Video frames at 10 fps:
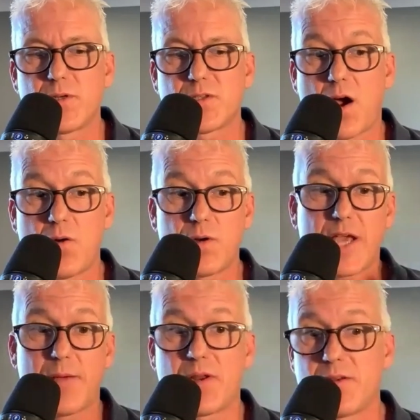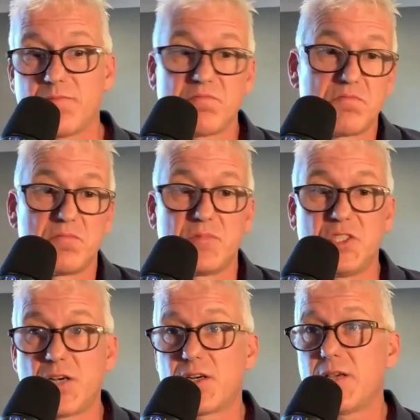was I would come in and
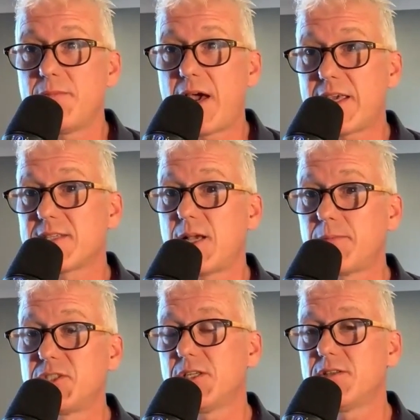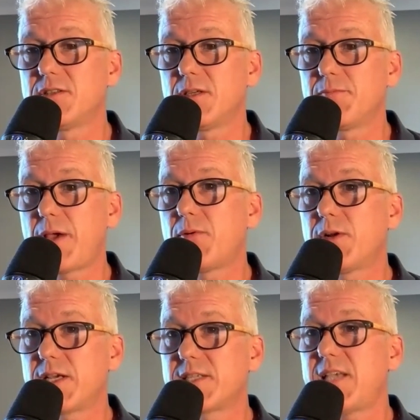generally make assumptions that people
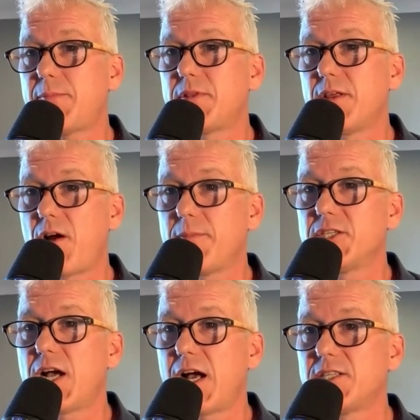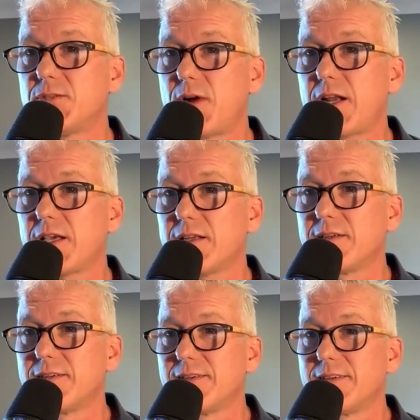would accept that I'm in charge and running.
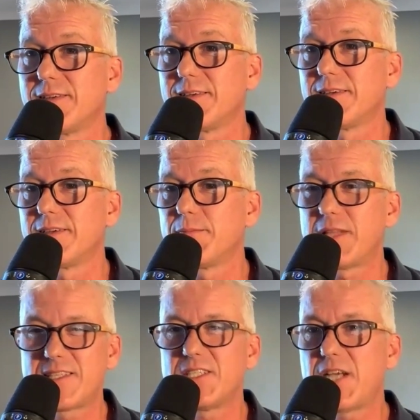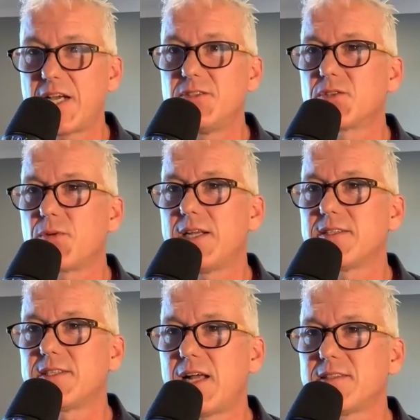But that's a dangerous way to
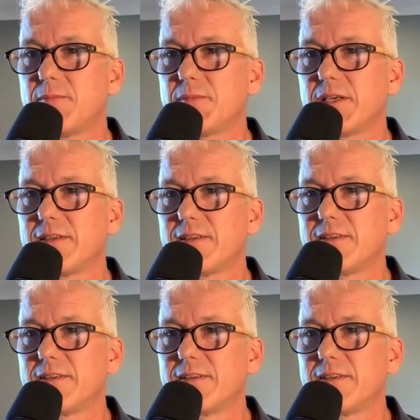start something.